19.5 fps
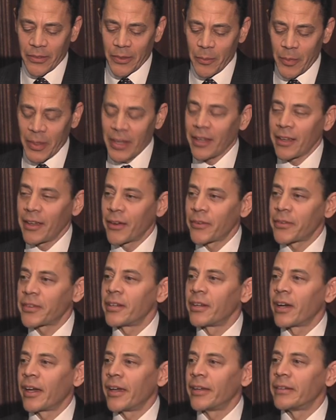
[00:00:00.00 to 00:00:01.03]
being here
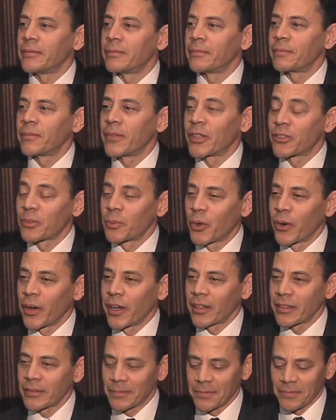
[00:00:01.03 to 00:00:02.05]
tonight, this
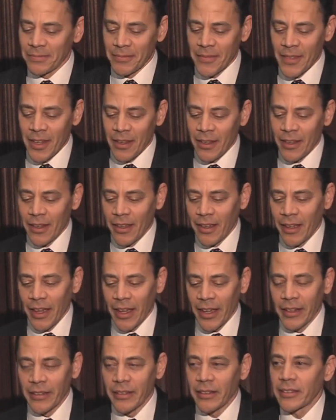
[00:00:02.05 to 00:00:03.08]
morning,
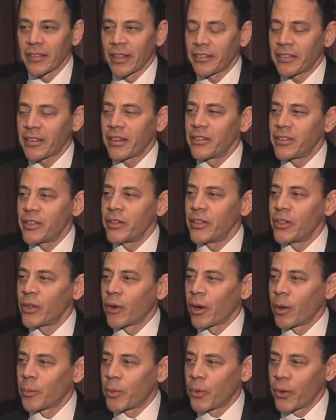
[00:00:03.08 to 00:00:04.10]
and let's continue
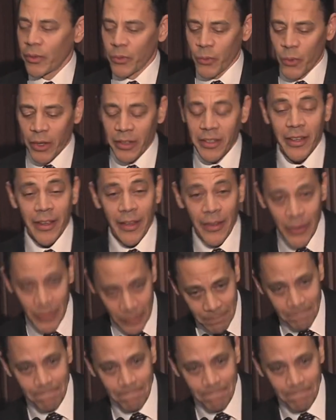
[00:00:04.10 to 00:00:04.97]
our important work together.